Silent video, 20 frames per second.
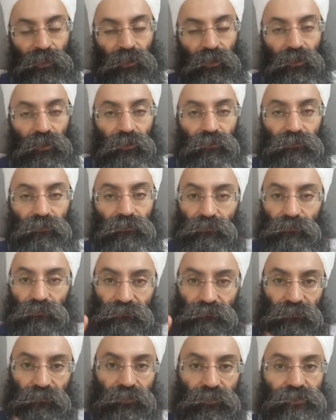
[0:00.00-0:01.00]
So the
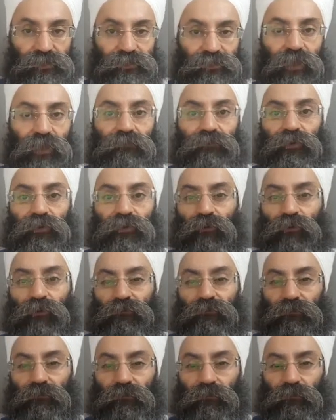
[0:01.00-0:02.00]
first level of
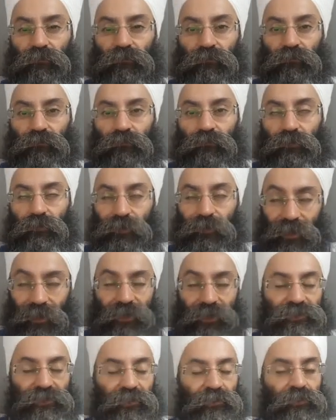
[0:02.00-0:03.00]

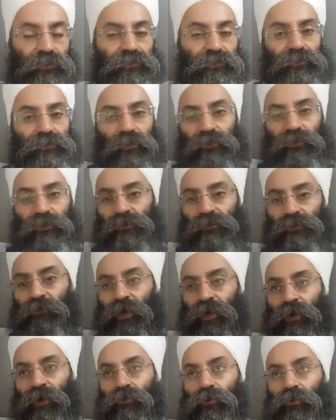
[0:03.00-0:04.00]
laziness is about